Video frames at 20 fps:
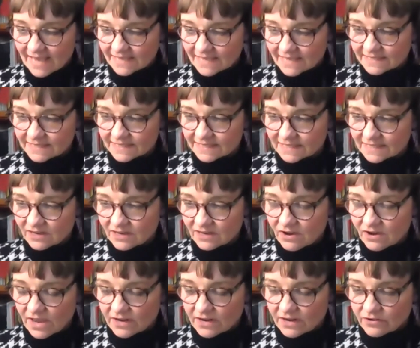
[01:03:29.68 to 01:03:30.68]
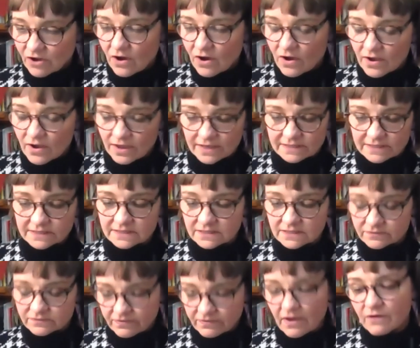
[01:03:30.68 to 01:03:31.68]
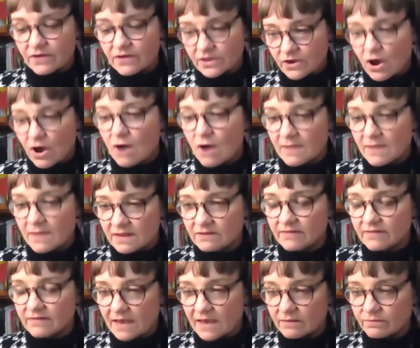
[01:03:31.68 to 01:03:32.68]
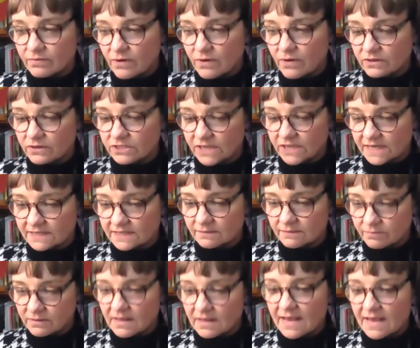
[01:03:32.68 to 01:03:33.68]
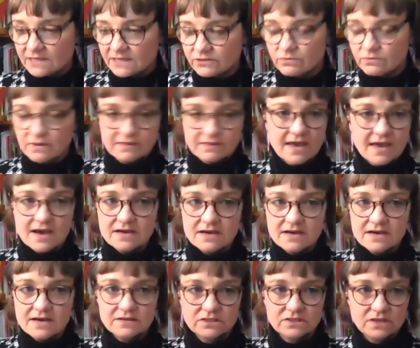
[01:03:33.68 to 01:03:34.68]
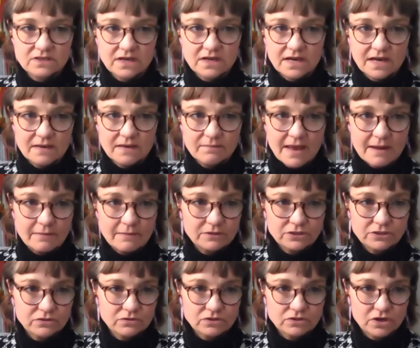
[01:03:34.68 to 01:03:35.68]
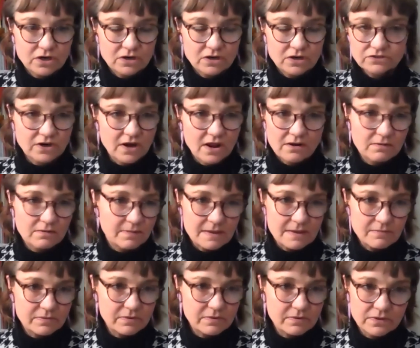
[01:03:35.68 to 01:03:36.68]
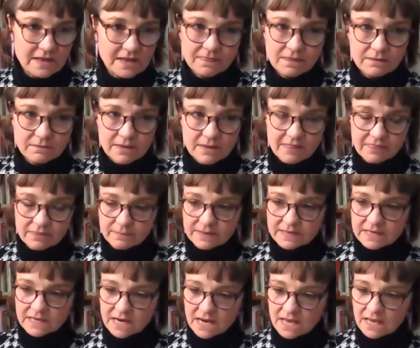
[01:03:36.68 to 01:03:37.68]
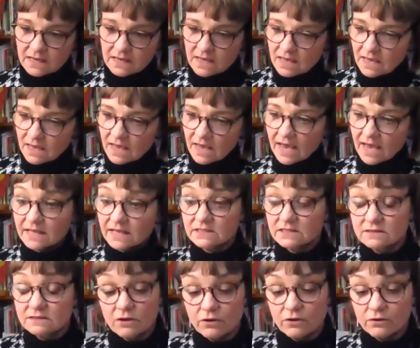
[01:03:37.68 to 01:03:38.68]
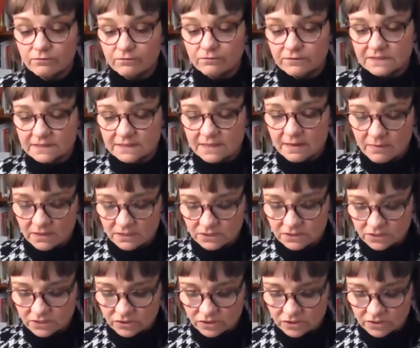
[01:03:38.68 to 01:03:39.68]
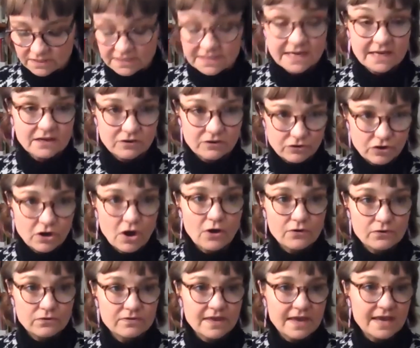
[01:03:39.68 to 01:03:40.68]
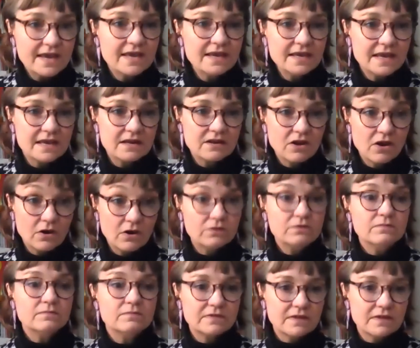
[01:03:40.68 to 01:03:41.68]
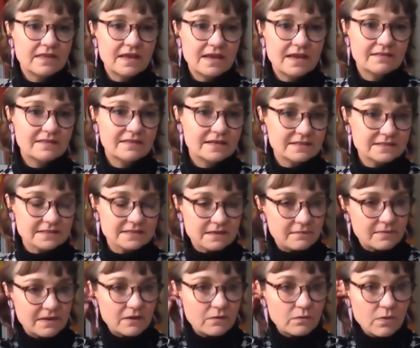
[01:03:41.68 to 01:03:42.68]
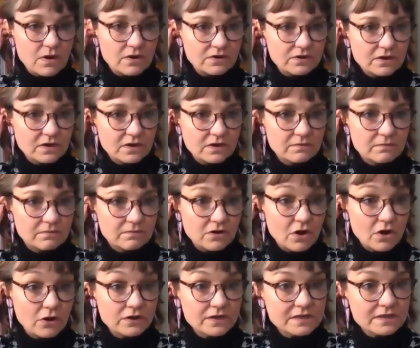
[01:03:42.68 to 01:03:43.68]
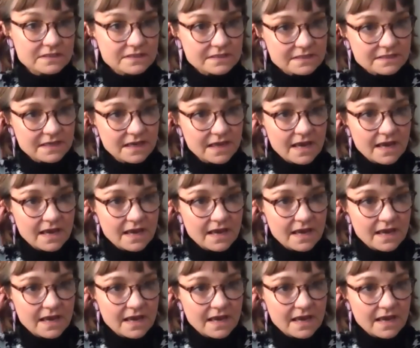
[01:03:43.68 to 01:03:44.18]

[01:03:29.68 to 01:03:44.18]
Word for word: and and it's very common that projects are planned without um, Aboriginal and Torres Strait Islander people in them at the beginning. And so for someone to just tick no there and hope that the ethics committee won't notice,